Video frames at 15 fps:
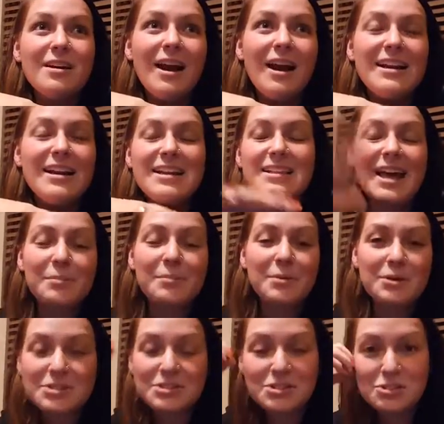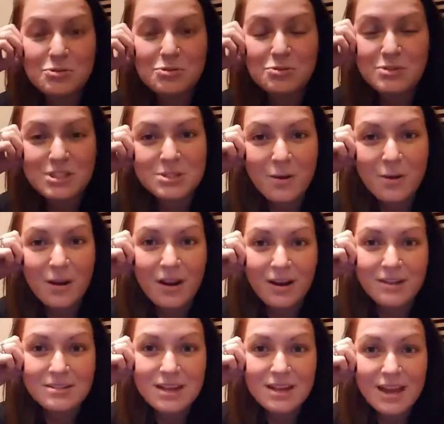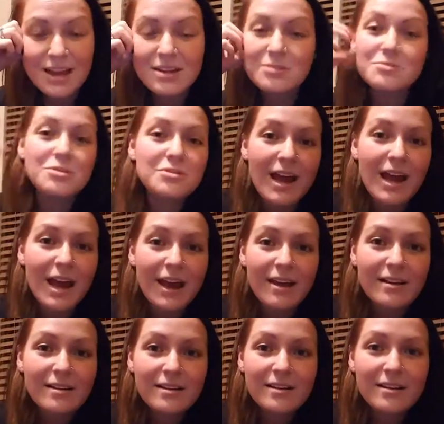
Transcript: I need that person to use these products. I don't do that.